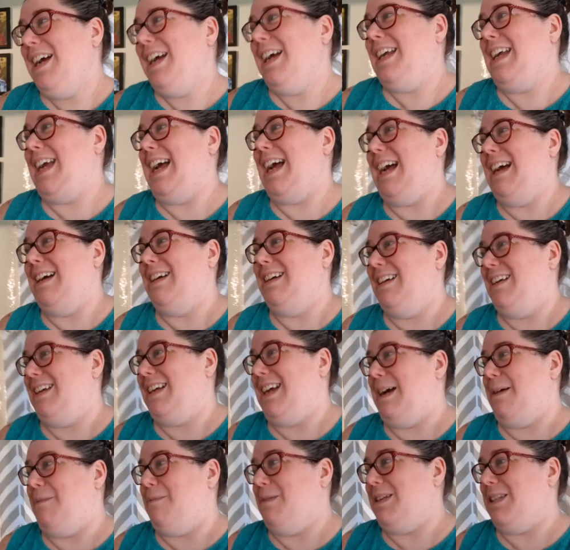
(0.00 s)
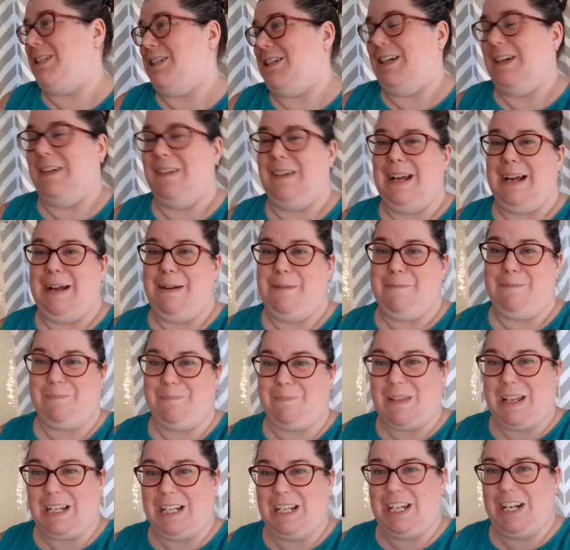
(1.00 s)
yeah, yeah, Mr.
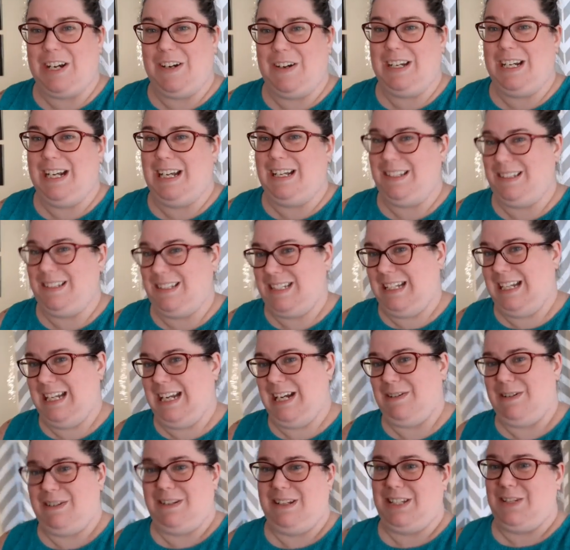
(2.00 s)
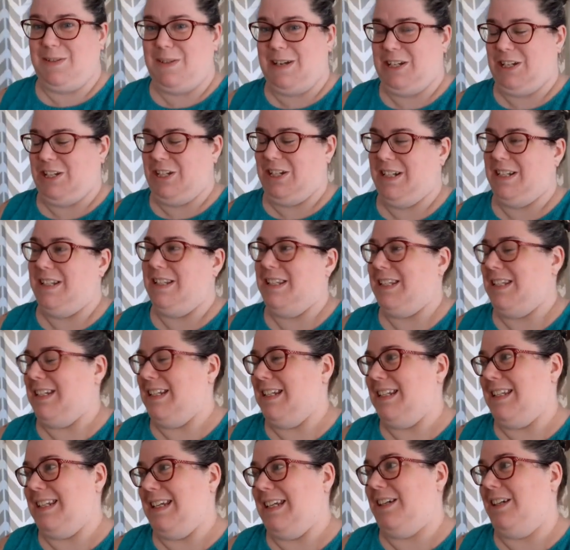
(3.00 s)
Um, Curiosity with his questions, and
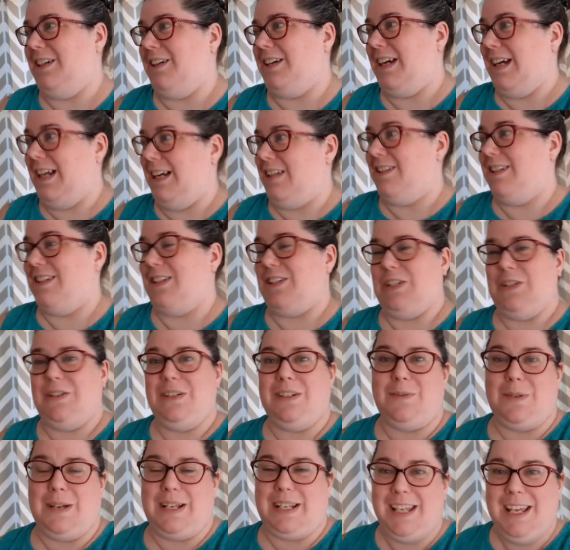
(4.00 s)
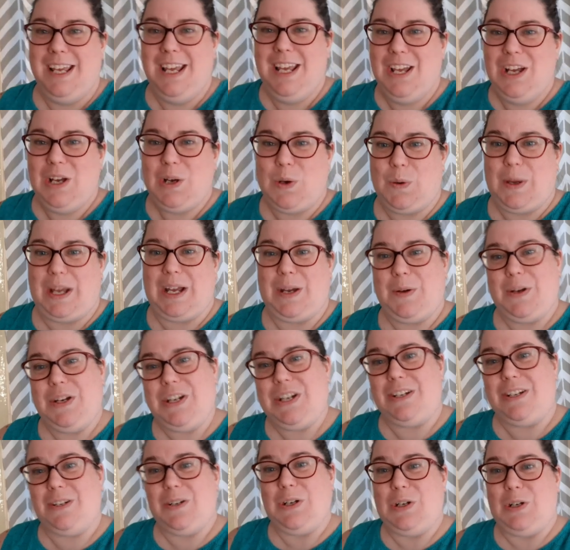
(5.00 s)
it's like okay, I'll just do a quick, quick,
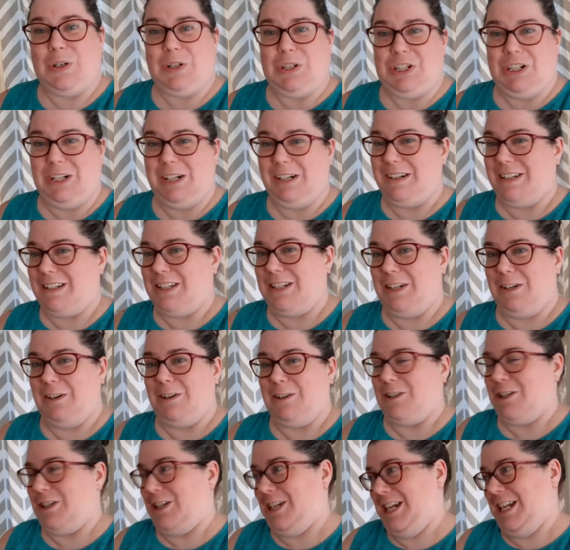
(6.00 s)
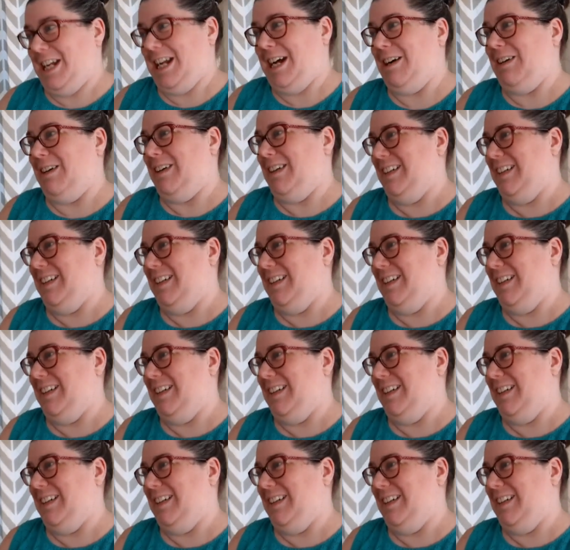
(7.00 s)
quick Google search, you know.